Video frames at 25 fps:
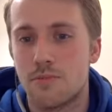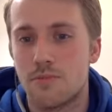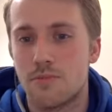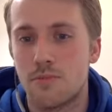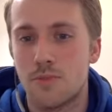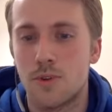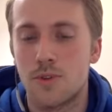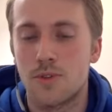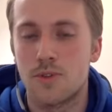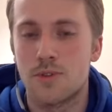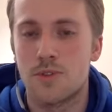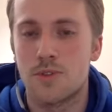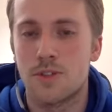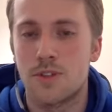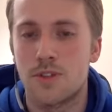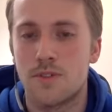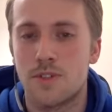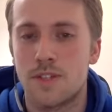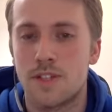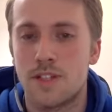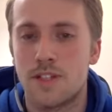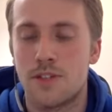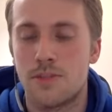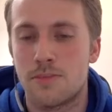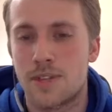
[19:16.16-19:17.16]
Most of
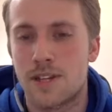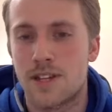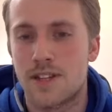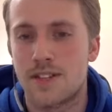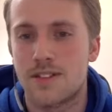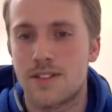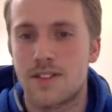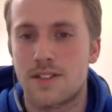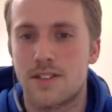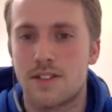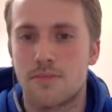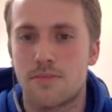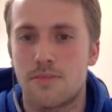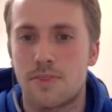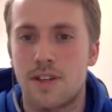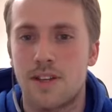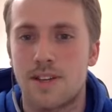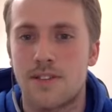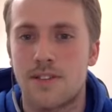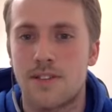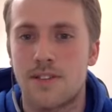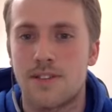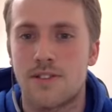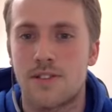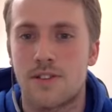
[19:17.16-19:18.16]
the gymnastics
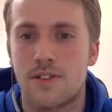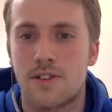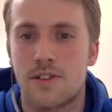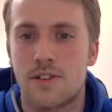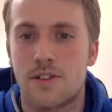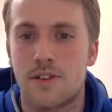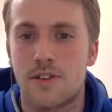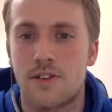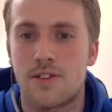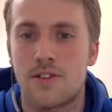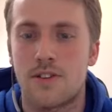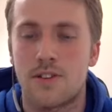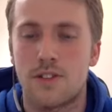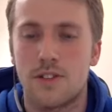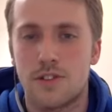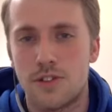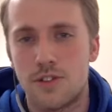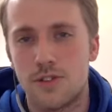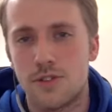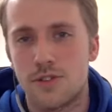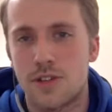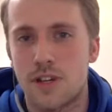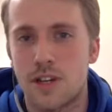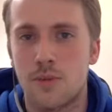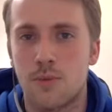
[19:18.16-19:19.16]
places are
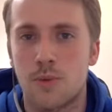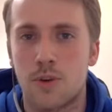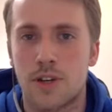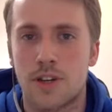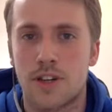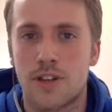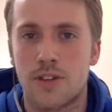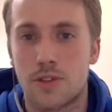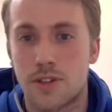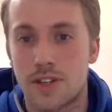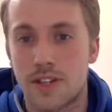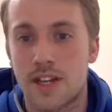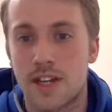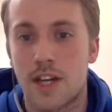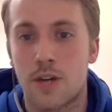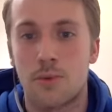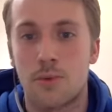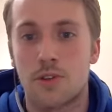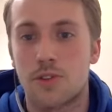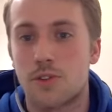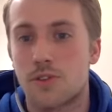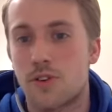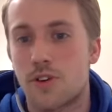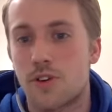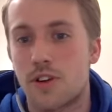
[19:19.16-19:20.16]
usually working together
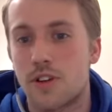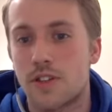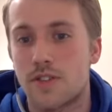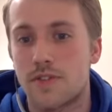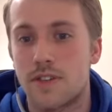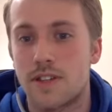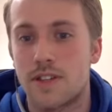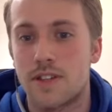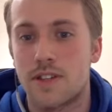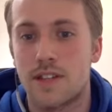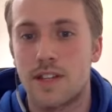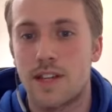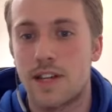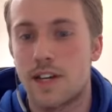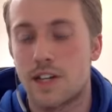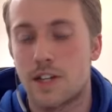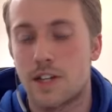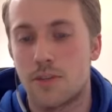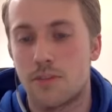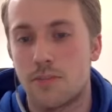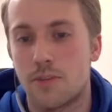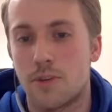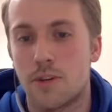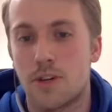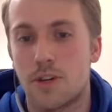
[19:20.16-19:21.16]
with CrossFit in like
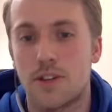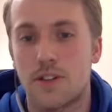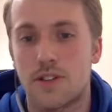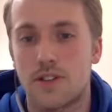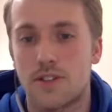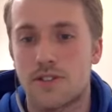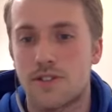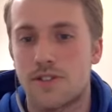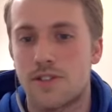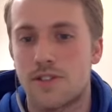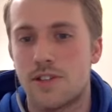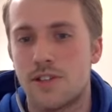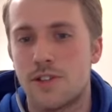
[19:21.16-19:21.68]
a box.